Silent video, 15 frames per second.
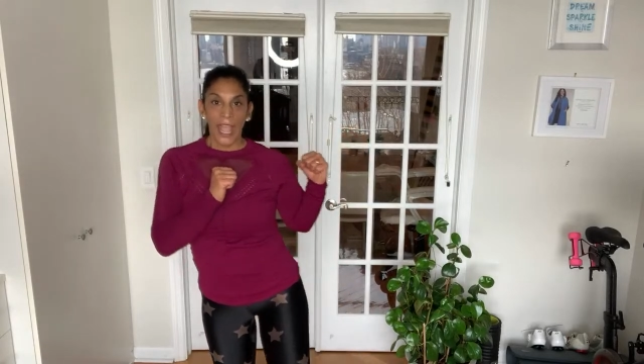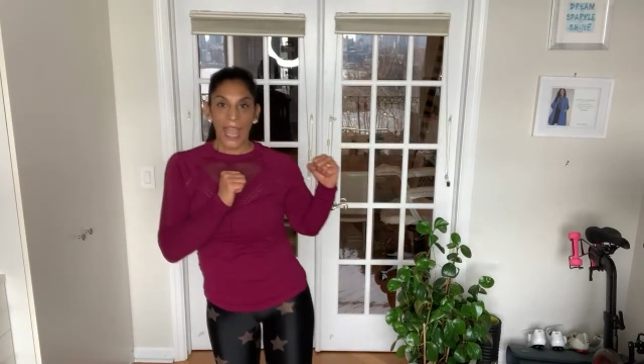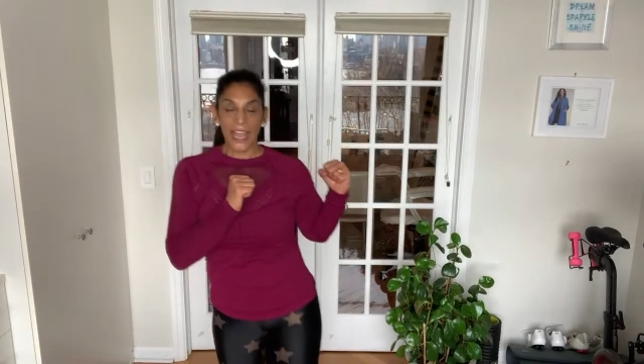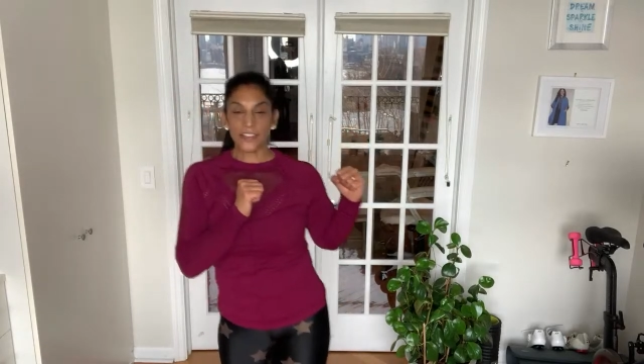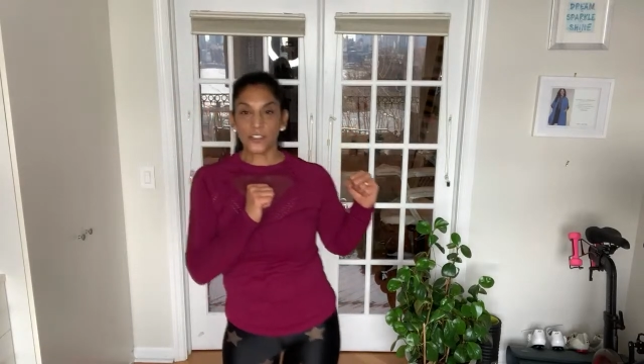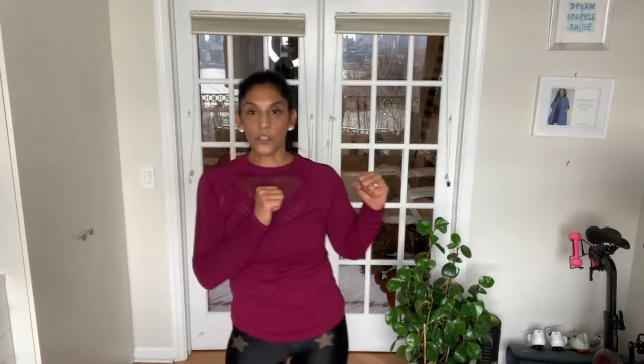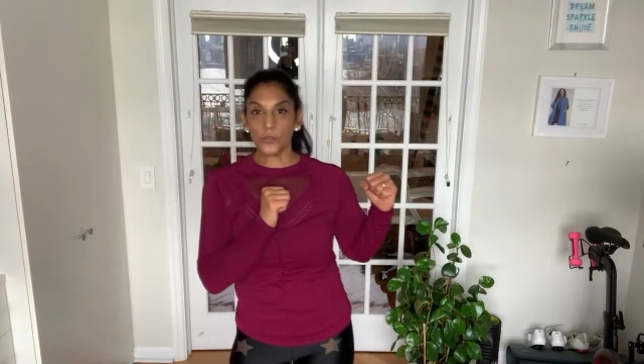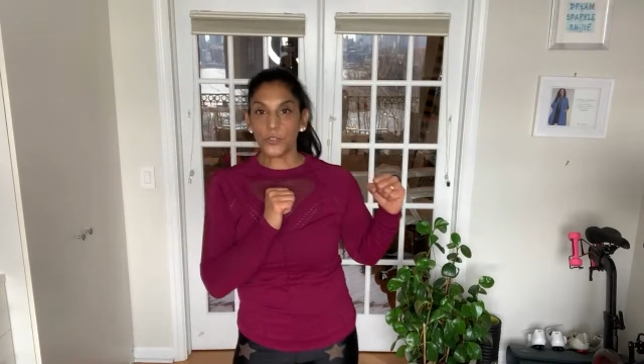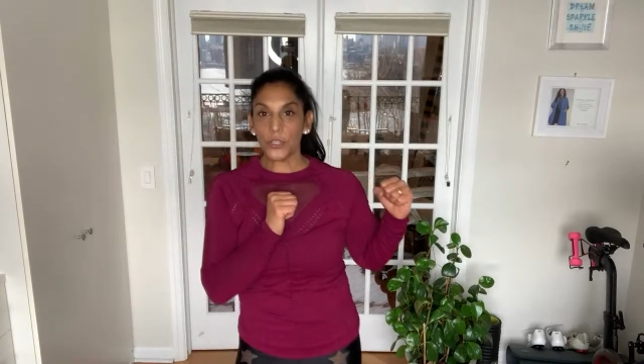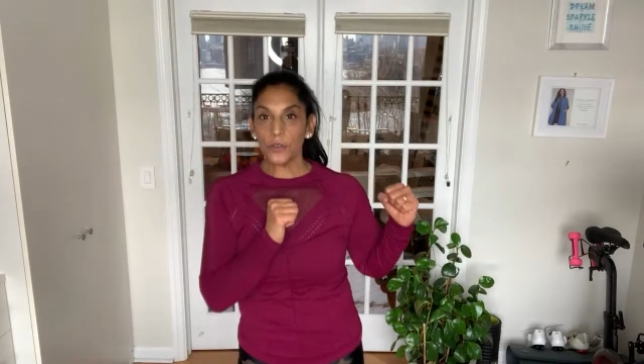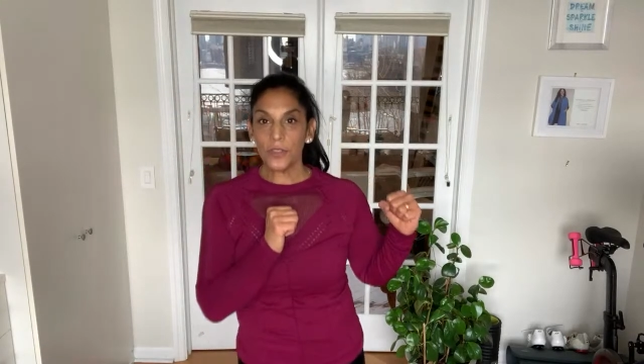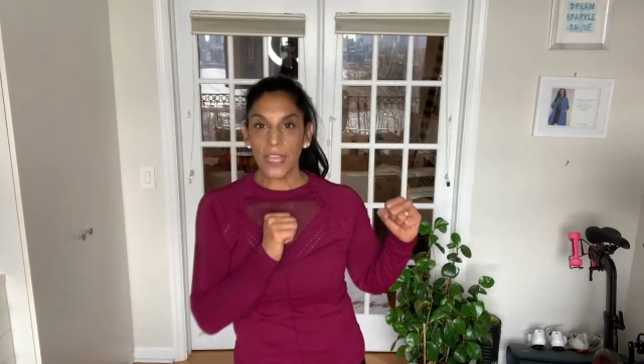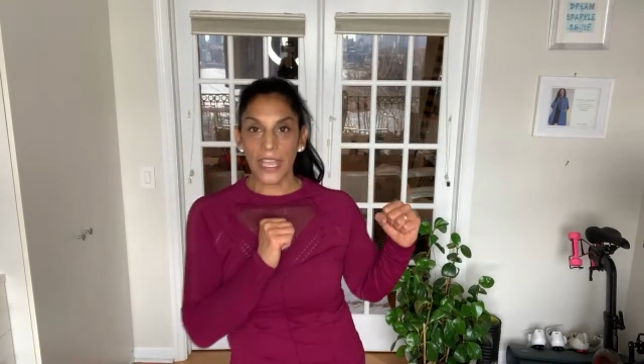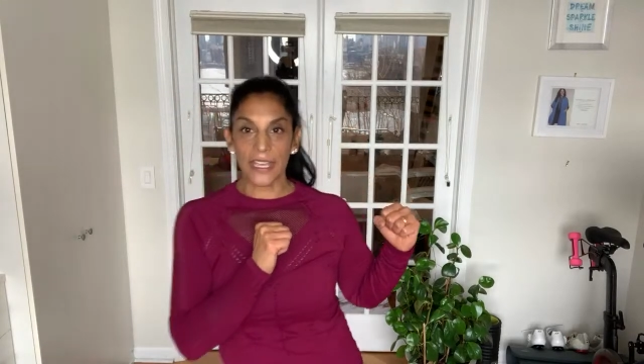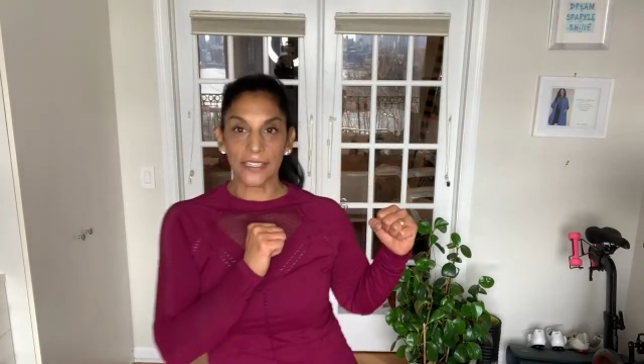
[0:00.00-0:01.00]
As you do
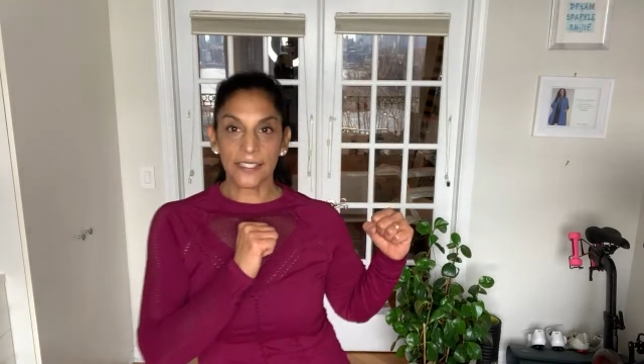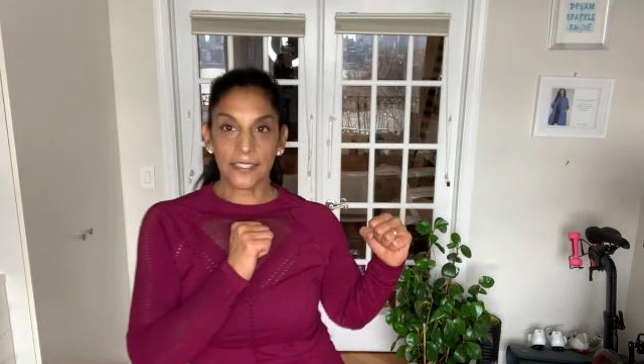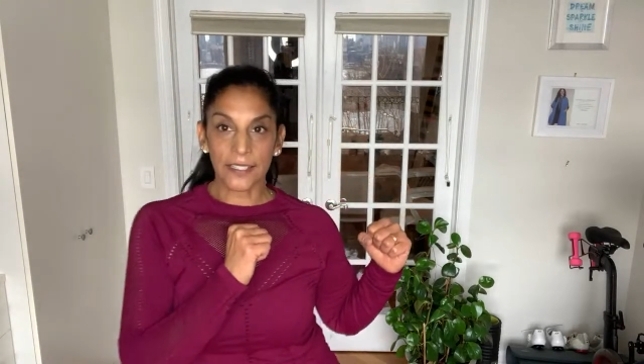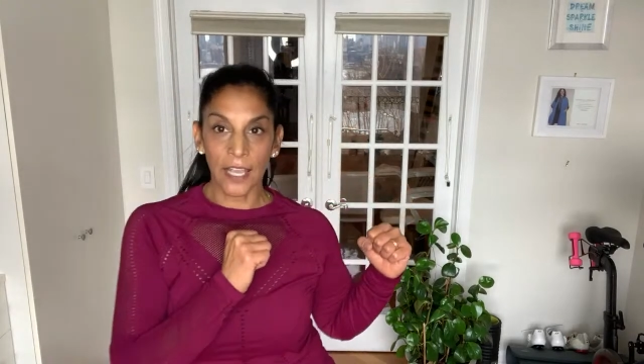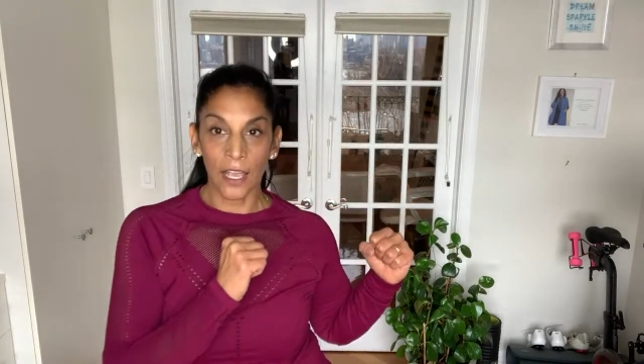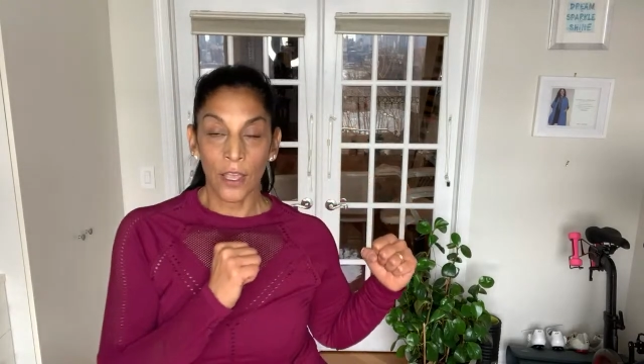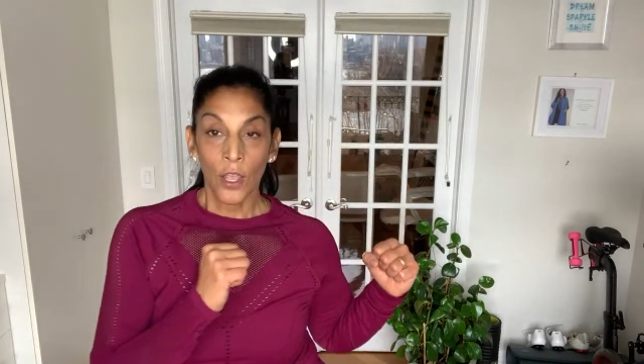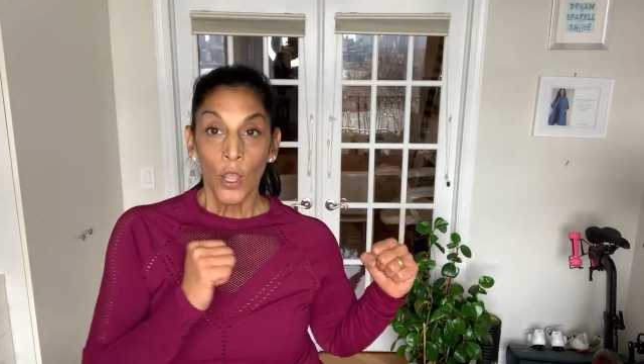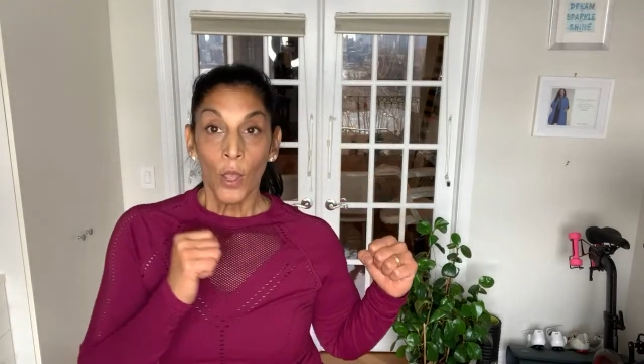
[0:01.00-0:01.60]
this,